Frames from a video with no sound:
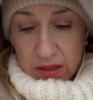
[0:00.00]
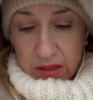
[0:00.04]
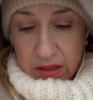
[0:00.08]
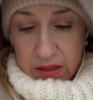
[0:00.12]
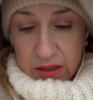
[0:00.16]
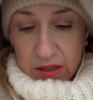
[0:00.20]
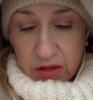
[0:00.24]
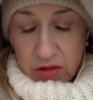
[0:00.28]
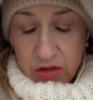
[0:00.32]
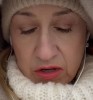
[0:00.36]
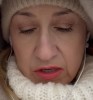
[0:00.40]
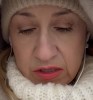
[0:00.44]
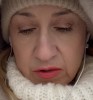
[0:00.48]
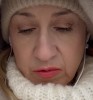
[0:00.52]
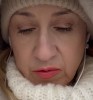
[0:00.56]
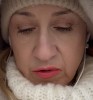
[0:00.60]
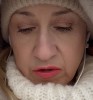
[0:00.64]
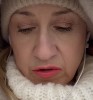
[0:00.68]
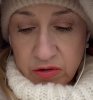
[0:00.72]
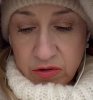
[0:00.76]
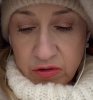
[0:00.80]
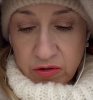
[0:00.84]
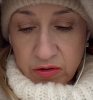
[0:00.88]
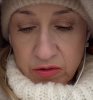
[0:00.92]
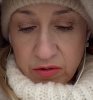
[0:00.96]
I just
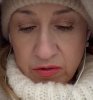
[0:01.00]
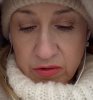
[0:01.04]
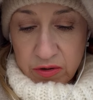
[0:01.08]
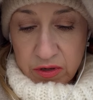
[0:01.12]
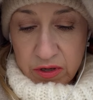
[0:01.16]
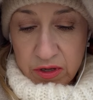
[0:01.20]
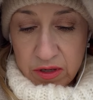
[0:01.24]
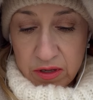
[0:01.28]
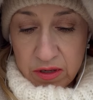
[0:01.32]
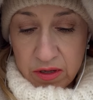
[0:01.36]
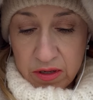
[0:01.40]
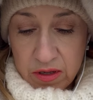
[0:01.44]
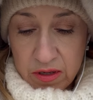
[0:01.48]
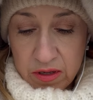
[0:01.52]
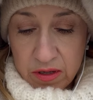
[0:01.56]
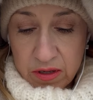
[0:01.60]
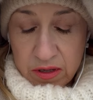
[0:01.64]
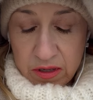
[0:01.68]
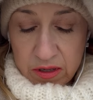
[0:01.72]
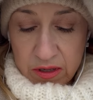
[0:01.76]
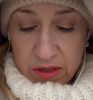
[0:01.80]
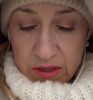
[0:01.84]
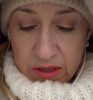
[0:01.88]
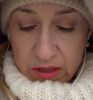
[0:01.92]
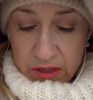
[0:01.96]
want to
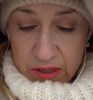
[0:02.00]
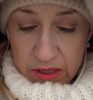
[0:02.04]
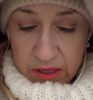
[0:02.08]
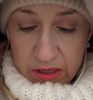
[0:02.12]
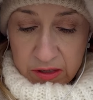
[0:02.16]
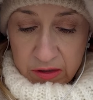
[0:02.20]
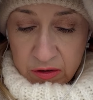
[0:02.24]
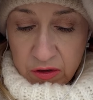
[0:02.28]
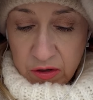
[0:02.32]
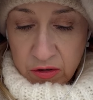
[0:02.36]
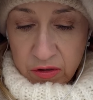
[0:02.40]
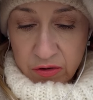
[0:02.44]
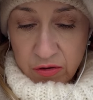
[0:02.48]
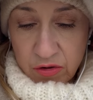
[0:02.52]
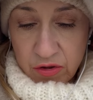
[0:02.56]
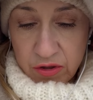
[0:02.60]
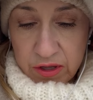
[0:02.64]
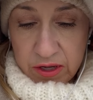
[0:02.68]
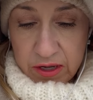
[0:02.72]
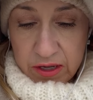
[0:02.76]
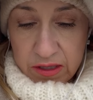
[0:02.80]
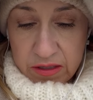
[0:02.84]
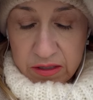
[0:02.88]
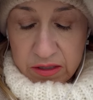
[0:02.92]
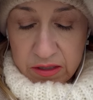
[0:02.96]
acknowledge
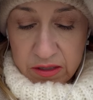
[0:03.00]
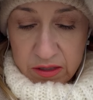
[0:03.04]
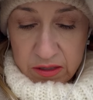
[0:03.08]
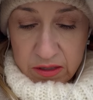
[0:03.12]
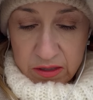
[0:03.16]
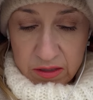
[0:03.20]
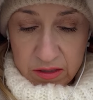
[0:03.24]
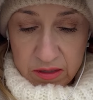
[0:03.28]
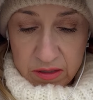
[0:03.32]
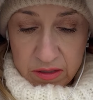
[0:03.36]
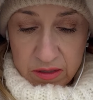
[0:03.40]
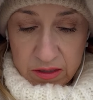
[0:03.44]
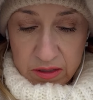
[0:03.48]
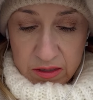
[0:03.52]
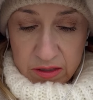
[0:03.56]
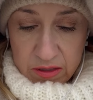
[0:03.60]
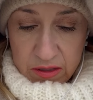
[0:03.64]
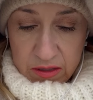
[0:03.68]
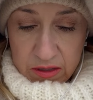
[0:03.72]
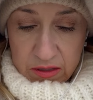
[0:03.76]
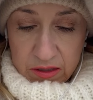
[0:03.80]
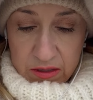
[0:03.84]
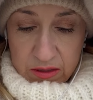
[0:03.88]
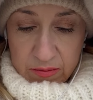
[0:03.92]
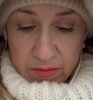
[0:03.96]
that
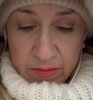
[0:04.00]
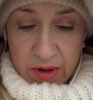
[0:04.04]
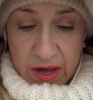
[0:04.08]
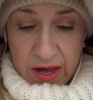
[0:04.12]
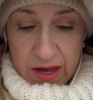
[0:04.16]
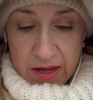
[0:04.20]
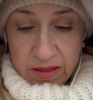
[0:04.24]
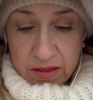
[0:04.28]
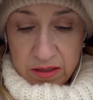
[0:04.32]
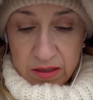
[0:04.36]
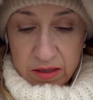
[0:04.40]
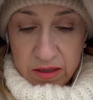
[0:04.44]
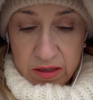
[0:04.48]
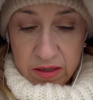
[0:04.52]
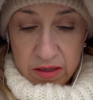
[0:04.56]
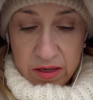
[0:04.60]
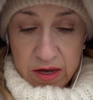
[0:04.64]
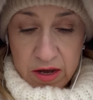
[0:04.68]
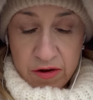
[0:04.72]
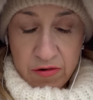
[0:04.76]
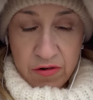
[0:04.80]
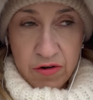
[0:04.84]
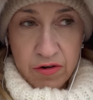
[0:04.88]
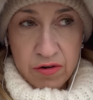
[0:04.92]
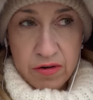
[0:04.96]
man,
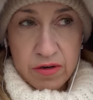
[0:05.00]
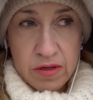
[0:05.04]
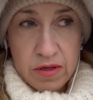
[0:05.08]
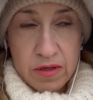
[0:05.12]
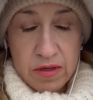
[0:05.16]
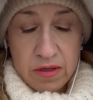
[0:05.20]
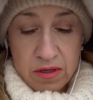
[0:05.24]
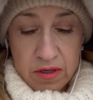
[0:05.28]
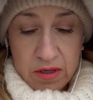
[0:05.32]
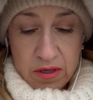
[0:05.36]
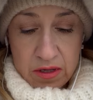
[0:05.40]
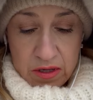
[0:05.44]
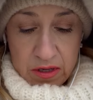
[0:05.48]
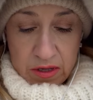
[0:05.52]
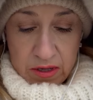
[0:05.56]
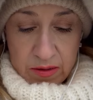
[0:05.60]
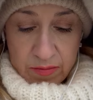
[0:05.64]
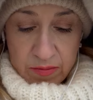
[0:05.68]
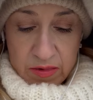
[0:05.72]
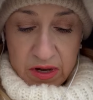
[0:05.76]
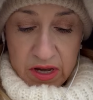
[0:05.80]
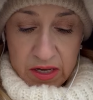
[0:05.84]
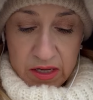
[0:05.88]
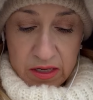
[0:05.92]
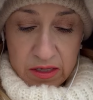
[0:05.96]
Aaron,
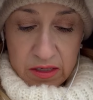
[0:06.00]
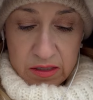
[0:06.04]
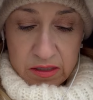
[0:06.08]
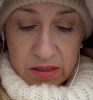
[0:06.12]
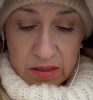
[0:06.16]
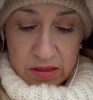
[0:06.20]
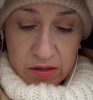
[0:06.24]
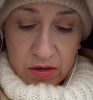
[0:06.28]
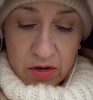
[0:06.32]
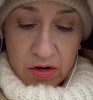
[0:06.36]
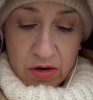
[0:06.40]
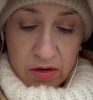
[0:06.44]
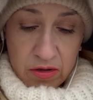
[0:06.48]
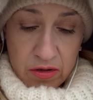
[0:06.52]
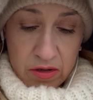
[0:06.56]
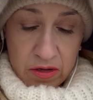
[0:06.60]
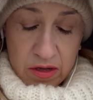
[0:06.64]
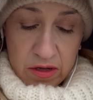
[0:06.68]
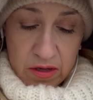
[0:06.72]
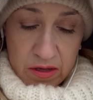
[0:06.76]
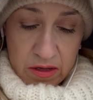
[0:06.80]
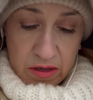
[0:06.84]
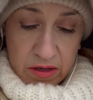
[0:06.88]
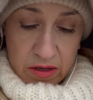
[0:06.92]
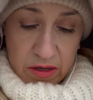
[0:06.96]
may his soul
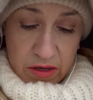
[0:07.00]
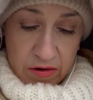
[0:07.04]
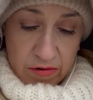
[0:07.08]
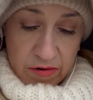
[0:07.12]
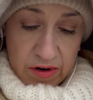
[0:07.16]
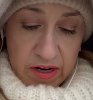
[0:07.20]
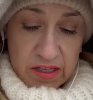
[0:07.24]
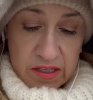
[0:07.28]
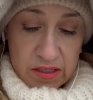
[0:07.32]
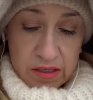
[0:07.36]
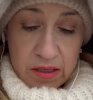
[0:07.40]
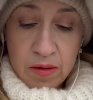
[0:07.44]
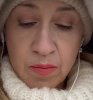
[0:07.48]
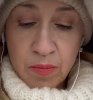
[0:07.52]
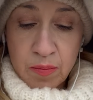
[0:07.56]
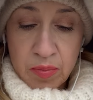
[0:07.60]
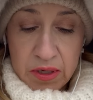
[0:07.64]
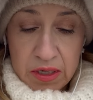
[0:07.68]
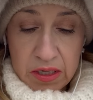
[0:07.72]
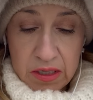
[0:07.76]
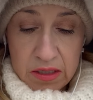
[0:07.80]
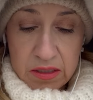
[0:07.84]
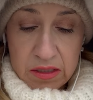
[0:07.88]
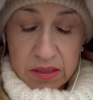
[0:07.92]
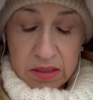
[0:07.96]
rest in
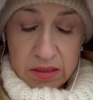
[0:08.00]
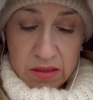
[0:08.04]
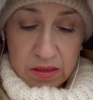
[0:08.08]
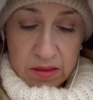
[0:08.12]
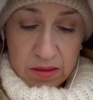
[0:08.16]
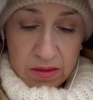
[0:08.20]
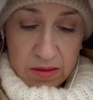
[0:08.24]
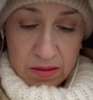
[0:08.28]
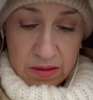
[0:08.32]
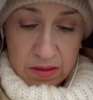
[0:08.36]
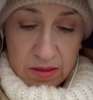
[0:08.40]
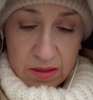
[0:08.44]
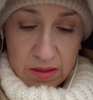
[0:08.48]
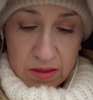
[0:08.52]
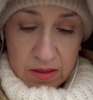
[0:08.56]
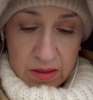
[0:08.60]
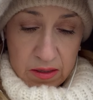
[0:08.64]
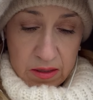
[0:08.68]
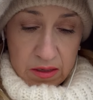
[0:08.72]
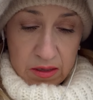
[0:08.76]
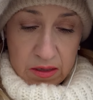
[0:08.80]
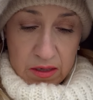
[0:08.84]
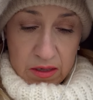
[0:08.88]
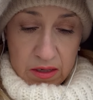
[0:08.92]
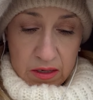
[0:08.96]
peace.
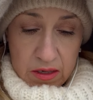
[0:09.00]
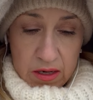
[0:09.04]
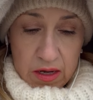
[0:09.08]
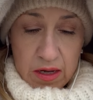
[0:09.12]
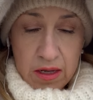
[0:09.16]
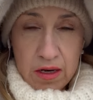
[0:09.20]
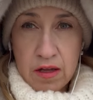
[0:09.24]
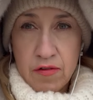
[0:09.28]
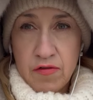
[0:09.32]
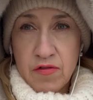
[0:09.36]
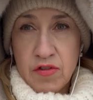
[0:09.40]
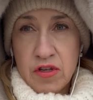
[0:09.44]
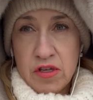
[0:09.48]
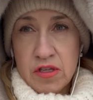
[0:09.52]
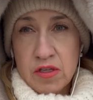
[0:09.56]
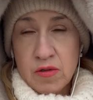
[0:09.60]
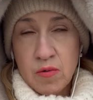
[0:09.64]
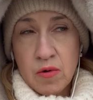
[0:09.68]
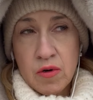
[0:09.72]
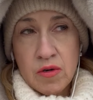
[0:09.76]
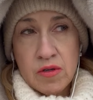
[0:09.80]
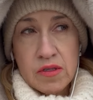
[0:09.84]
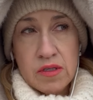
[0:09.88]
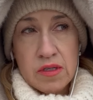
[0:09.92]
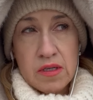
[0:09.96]
And if this
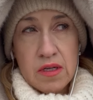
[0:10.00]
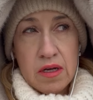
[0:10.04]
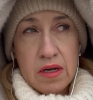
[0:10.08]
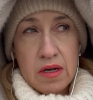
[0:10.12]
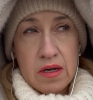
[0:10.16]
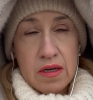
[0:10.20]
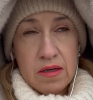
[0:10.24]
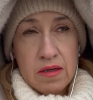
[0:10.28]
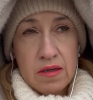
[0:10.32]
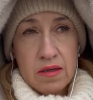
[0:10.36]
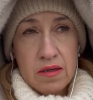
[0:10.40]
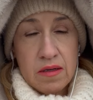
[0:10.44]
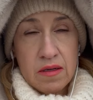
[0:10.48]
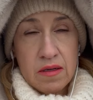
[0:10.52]
was the